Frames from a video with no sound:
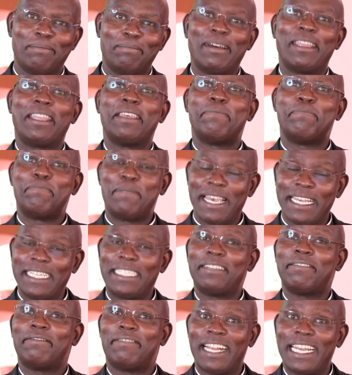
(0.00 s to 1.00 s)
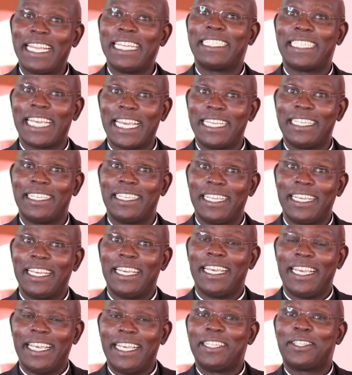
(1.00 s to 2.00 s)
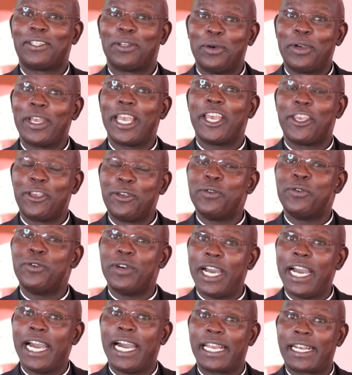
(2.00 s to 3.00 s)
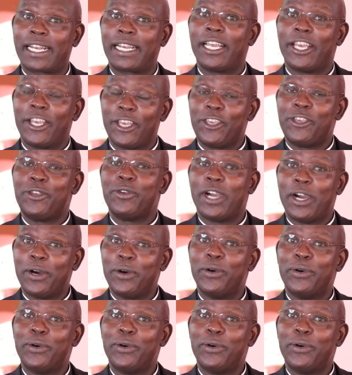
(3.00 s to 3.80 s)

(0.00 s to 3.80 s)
But the best Valentine is where you are your